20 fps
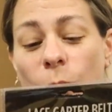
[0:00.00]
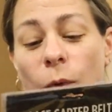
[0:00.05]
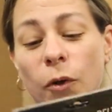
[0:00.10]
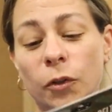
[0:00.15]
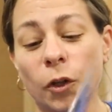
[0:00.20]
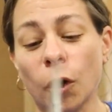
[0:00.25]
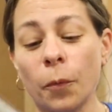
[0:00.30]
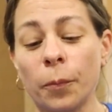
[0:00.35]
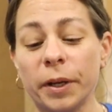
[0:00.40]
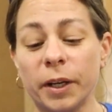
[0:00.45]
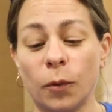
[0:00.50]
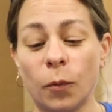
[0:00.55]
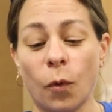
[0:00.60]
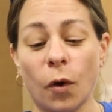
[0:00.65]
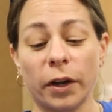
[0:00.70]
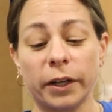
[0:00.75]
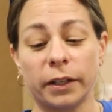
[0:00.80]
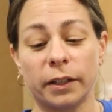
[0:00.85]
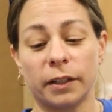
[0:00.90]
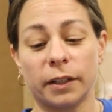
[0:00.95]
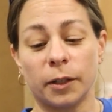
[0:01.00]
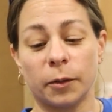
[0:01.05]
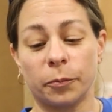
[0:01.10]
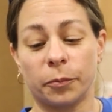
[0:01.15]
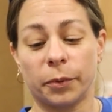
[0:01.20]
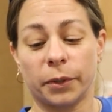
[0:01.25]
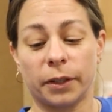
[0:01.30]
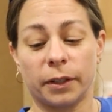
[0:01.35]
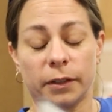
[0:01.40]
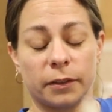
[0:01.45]
Well, nobody wanted it,
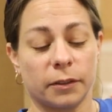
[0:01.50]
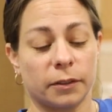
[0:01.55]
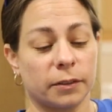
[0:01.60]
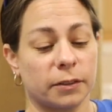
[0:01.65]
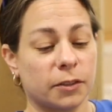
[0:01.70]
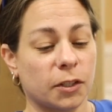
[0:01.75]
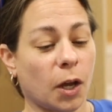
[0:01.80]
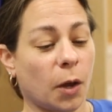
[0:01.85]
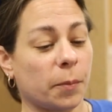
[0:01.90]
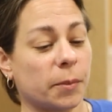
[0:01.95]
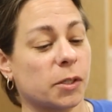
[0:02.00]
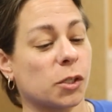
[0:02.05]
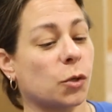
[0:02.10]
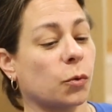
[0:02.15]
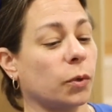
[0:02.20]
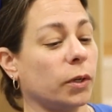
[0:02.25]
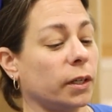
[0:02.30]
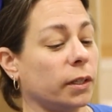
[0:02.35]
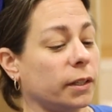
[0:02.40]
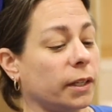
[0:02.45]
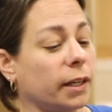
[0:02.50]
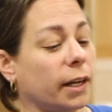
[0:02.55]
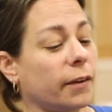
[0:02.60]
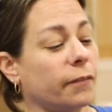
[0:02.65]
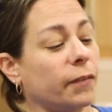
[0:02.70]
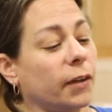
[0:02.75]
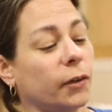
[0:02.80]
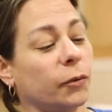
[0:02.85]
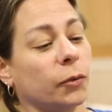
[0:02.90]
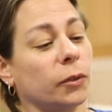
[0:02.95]
but Thomas quit and then
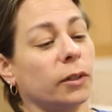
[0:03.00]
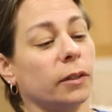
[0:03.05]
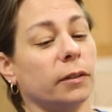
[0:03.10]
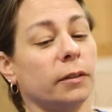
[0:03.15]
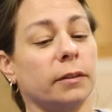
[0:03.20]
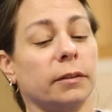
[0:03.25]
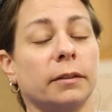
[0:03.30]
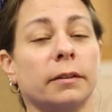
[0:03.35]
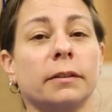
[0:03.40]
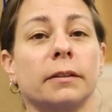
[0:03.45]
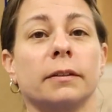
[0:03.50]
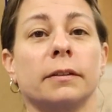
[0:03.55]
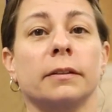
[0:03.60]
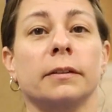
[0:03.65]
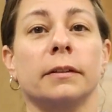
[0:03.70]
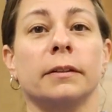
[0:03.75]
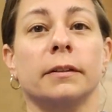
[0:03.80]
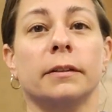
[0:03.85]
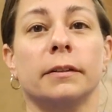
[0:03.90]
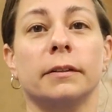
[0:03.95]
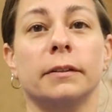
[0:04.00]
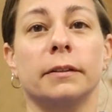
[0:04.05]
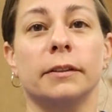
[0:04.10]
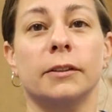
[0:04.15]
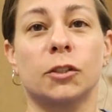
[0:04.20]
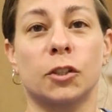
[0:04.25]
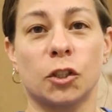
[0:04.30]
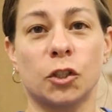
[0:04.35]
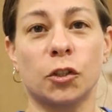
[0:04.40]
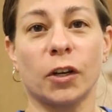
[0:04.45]
I found
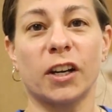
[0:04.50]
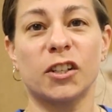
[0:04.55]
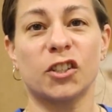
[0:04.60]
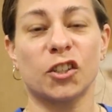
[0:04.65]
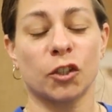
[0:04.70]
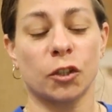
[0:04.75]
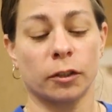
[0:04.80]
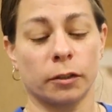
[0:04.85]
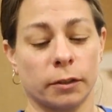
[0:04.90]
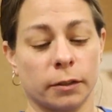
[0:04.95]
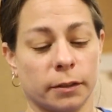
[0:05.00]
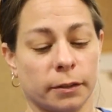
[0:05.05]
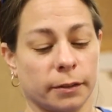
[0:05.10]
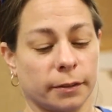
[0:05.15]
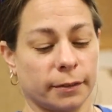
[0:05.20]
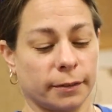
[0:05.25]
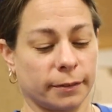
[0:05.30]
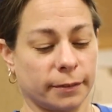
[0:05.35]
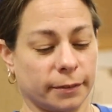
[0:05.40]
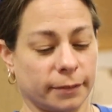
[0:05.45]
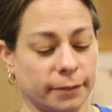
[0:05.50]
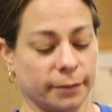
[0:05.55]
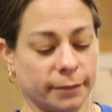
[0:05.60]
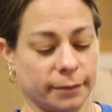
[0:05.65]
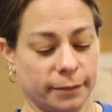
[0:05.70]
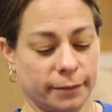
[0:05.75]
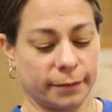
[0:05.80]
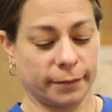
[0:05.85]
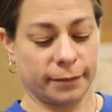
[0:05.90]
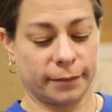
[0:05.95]
it. It's a treasure. Treasure?